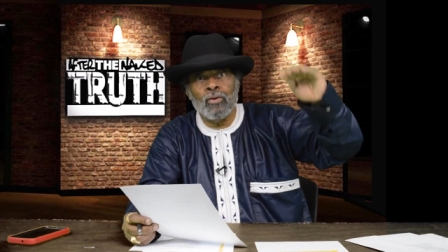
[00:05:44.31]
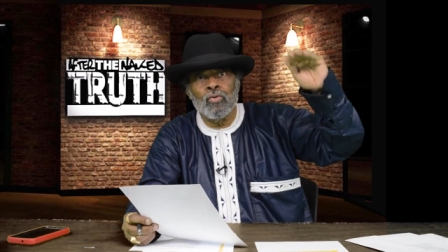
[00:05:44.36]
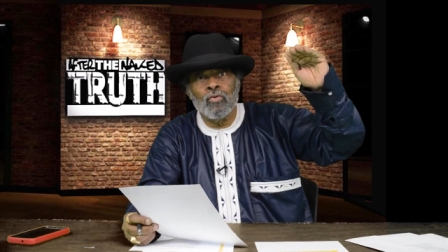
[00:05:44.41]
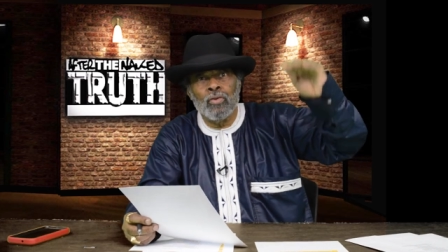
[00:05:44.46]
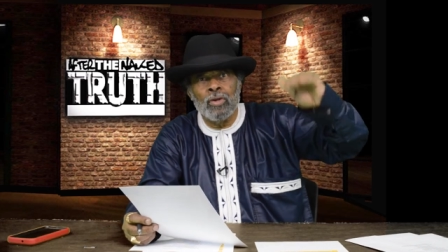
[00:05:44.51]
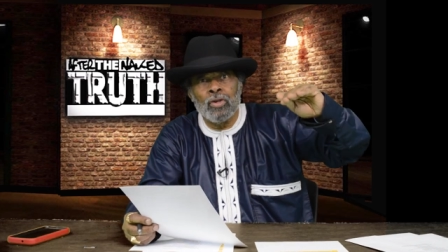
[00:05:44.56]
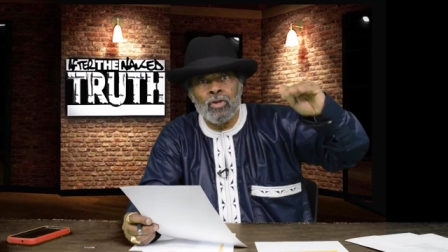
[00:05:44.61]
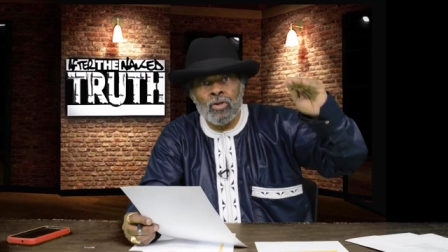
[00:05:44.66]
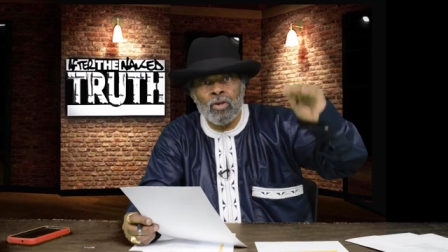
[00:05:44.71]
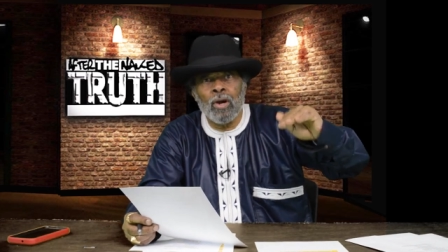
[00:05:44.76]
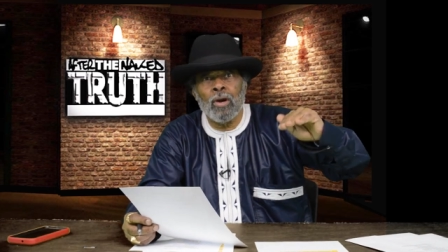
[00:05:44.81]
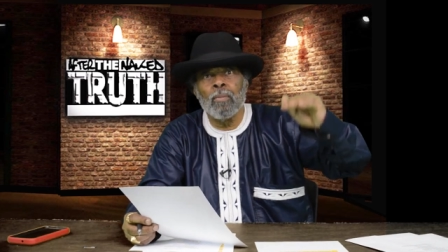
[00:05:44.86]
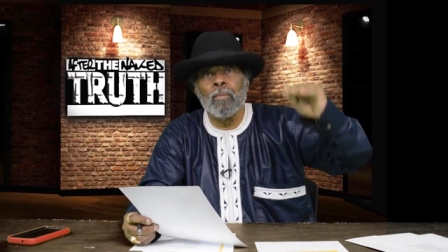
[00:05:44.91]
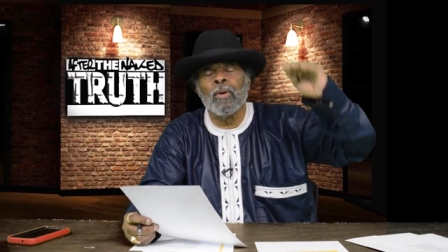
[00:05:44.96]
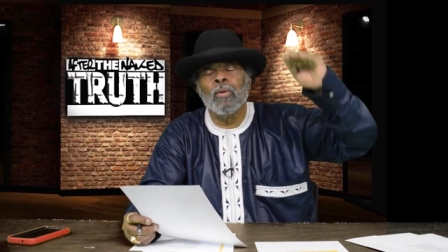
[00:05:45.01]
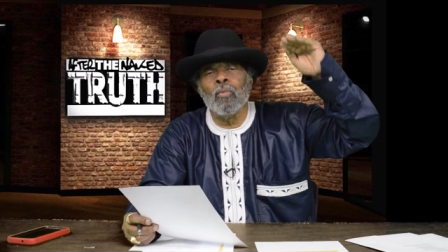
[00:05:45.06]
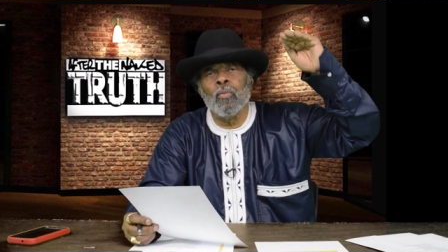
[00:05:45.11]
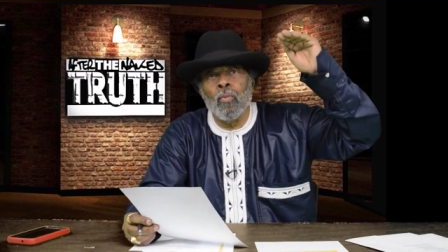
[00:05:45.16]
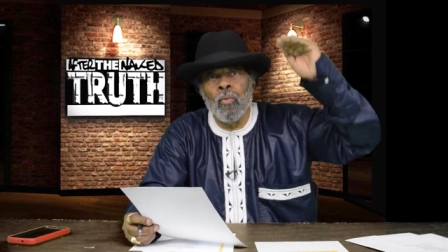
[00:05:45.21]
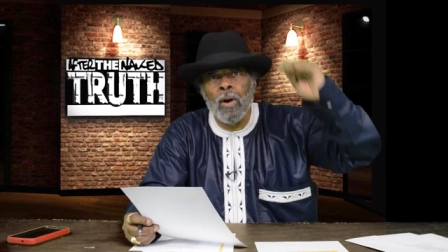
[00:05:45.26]
to
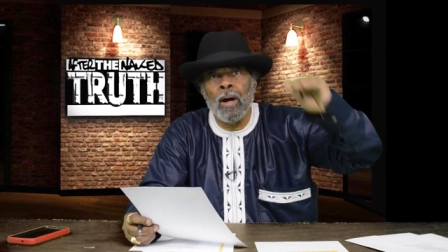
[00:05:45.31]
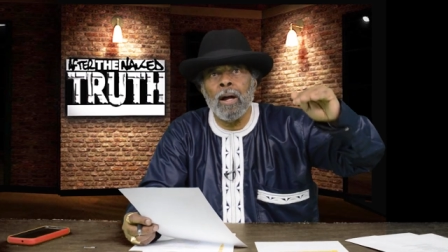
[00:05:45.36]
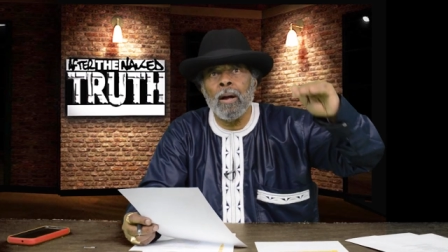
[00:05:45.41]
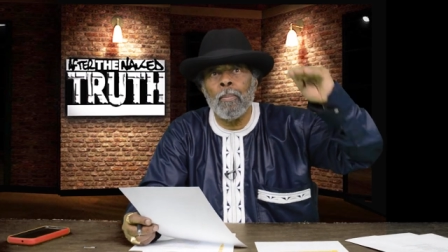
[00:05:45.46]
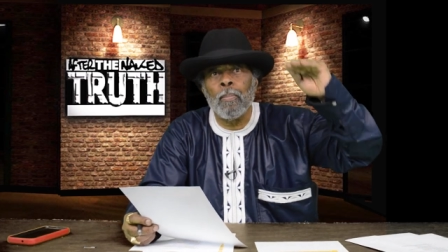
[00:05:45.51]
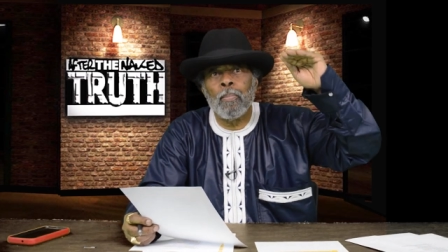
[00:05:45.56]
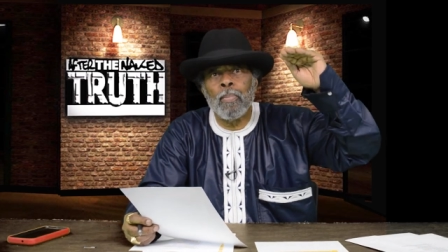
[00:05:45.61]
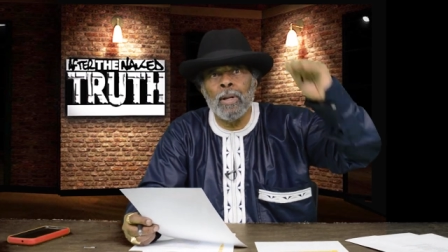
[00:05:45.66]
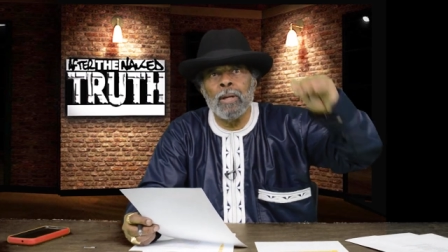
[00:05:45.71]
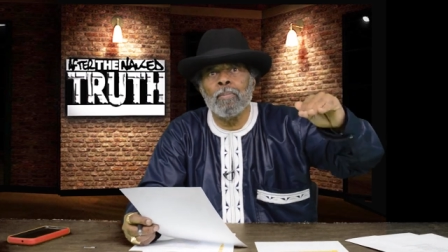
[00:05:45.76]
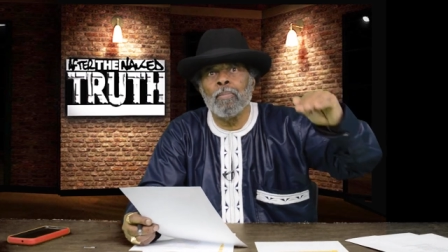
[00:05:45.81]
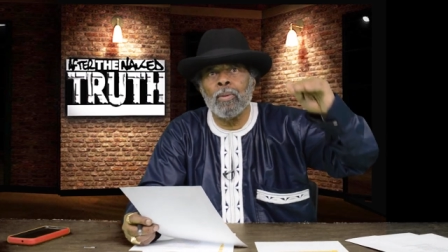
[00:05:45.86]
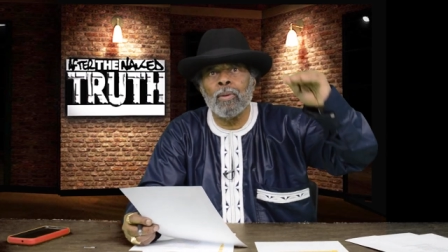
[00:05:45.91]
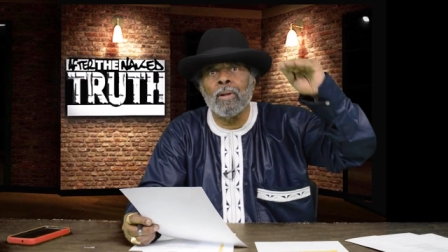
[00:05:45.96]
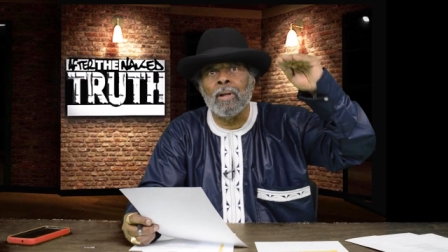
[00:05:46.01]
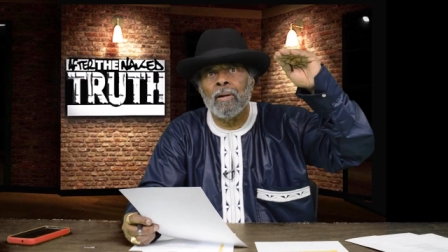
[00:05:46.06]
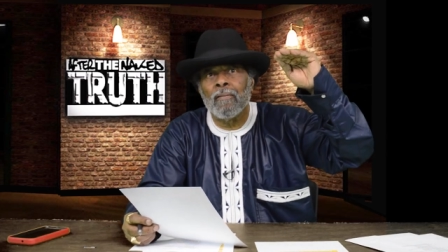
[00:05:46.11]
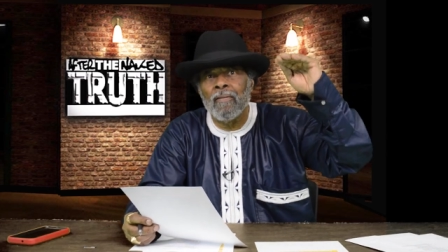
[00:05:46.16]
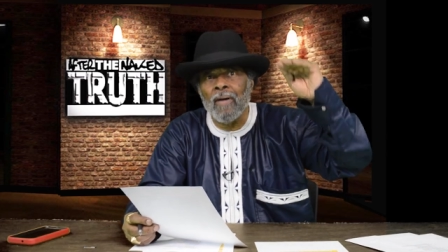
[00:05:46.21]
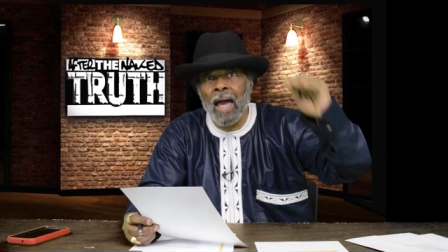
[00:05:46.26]
determine where
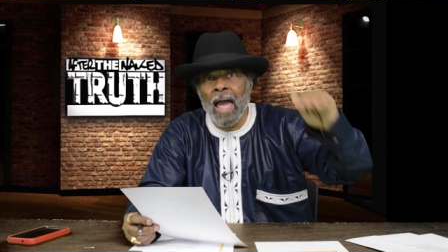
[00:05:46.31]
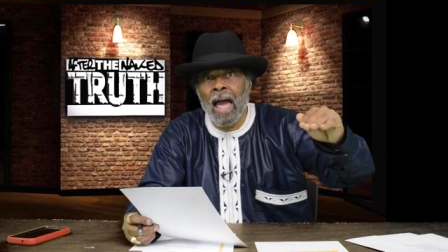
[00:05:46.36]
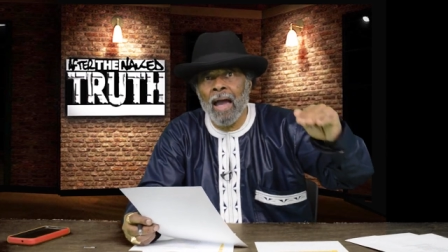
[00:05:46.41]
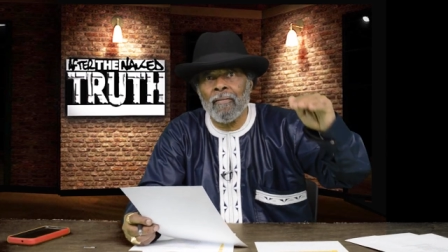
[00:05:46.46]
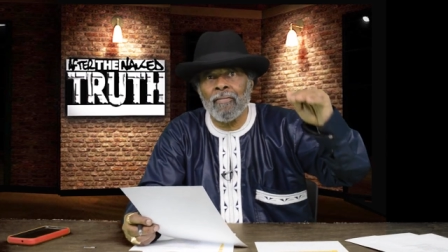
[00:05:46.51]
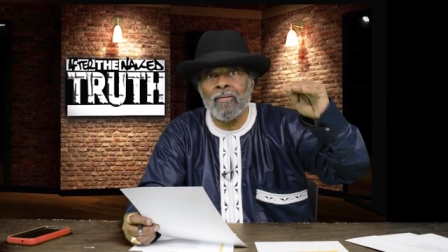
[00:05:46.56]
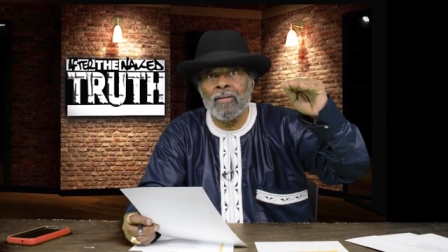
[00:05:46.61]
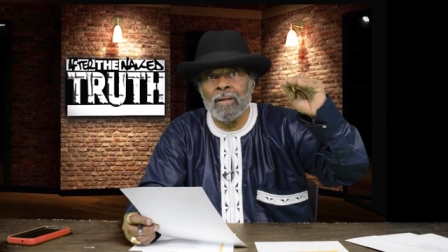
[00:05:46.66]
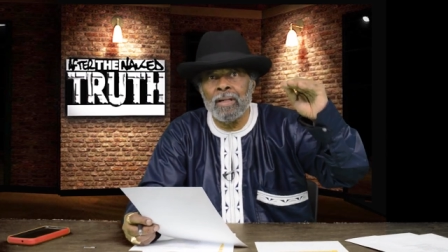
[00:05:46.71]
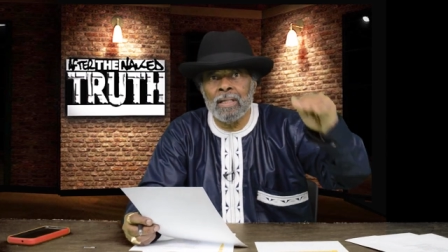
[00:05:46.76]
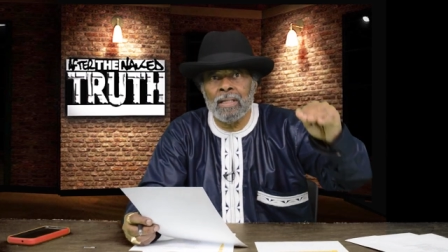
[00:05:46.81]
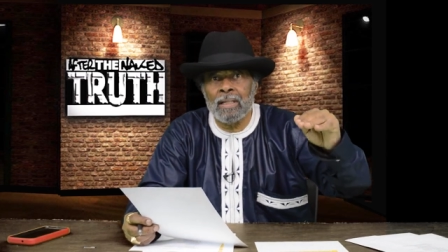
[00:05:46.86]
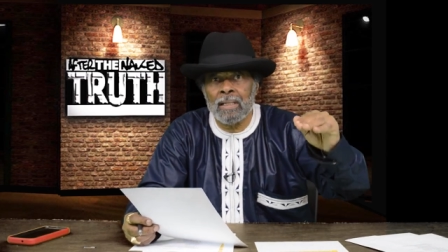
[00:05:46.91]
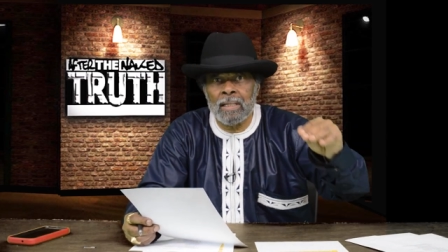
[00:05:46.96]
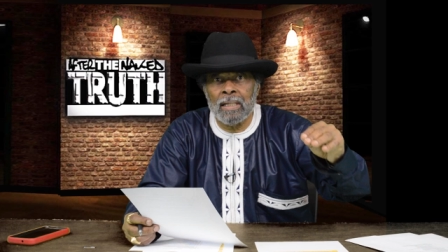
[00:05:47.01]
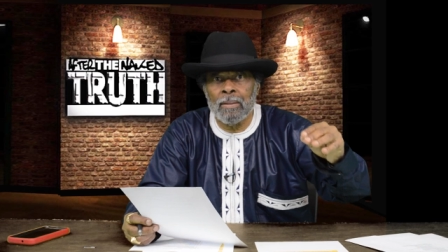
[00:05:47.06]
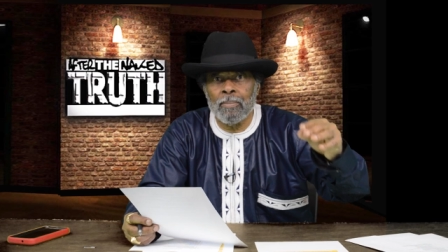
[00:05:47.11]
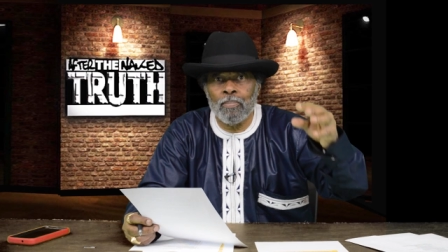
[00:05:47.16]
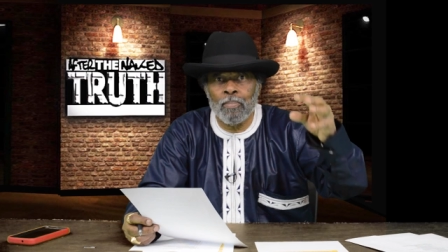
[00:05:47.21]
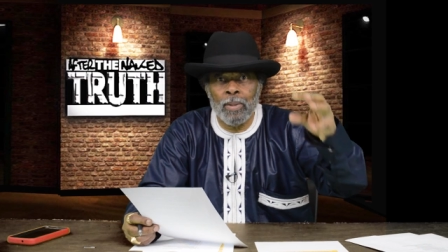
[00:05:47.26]
people of African
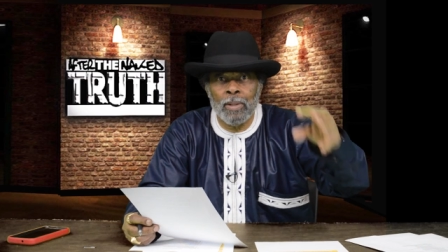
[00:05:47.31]
descent,